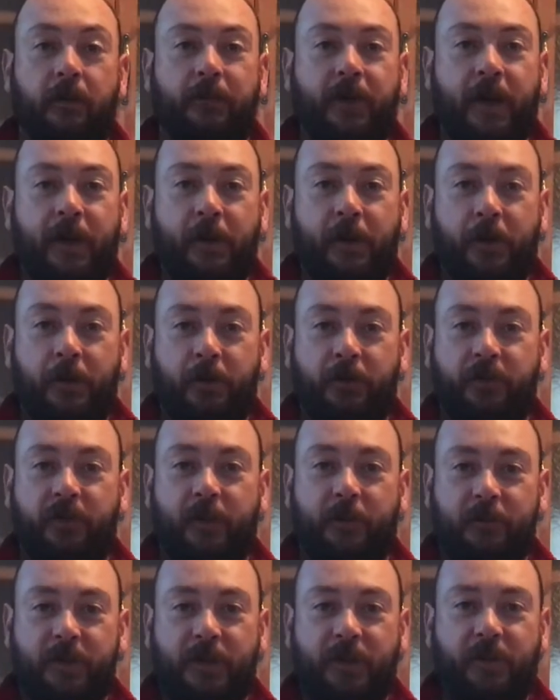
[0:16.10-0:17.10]
arrows
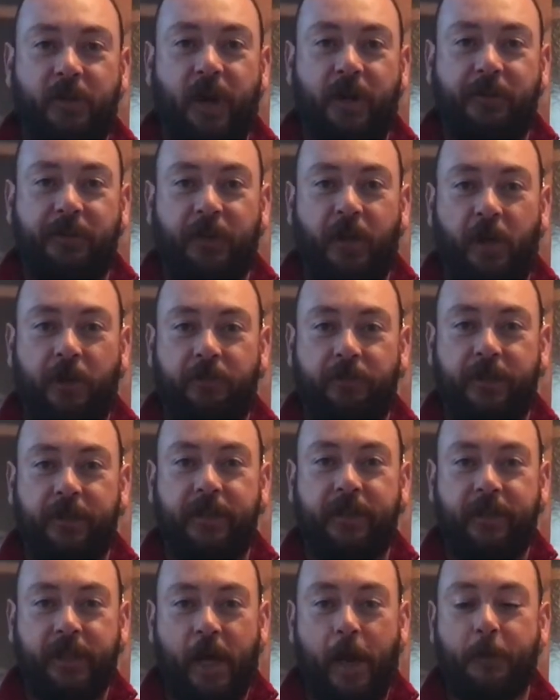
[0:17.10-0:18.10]
from Deer Crossing
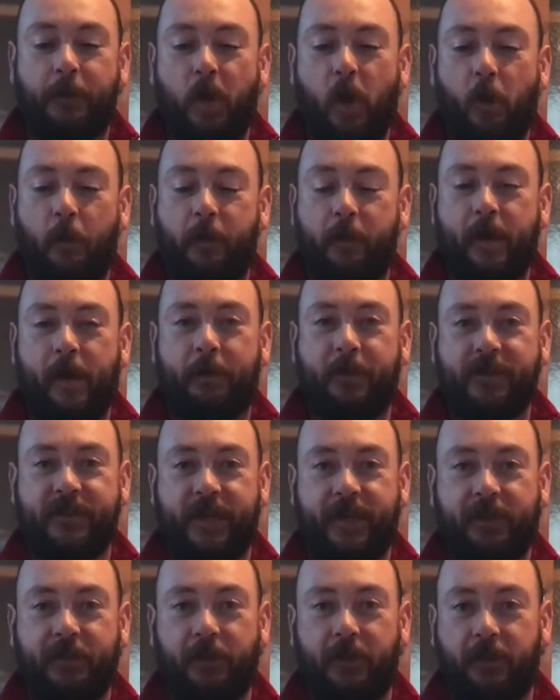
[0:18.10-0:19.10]
Archery. I'm gonna open up and
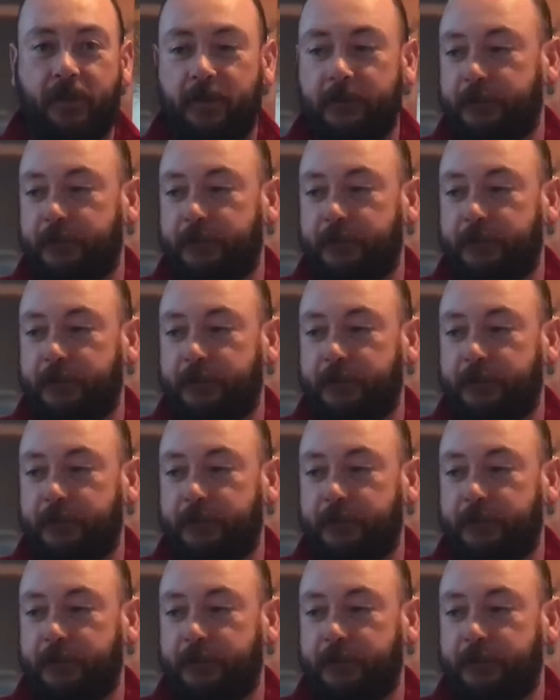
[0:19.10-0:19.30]
take a look.